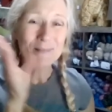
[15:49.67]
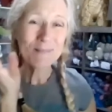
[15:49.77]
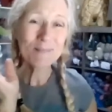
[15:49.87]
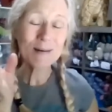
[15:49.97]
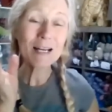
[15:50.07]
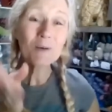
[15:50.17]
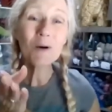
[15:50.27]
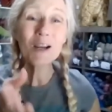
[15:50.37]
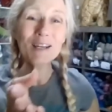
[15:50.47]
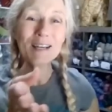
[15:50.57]
But I
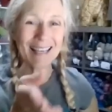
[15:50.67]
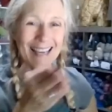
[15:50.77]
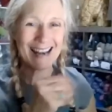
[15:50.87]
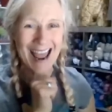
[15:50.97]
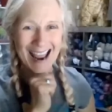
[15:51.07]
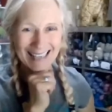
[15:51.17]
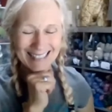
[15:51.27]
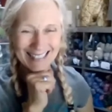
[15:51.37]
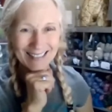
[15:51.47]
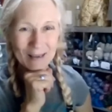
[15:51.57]
want you to
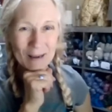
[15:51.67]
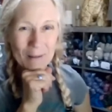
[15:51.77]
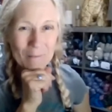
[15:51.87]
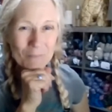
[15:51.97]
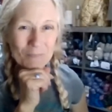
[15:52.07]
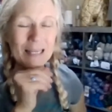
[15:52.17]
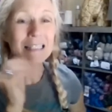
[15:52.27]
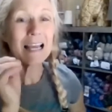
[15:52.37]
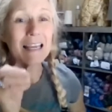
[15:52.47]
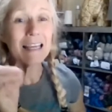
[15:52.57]
connect because
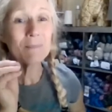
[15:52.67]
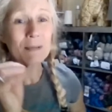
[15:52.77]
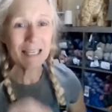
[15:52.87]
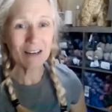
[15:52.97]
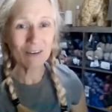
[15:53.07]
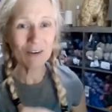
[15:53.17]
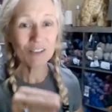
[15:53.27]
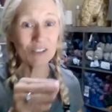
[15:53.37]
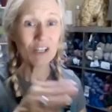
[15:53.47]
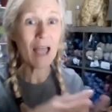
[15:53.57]
I am here
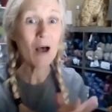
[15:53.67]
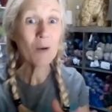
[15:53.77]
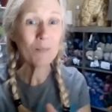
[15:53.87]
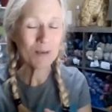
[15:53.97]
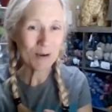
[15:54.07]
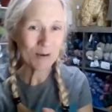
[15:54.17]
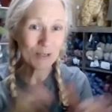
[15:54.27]
to help you,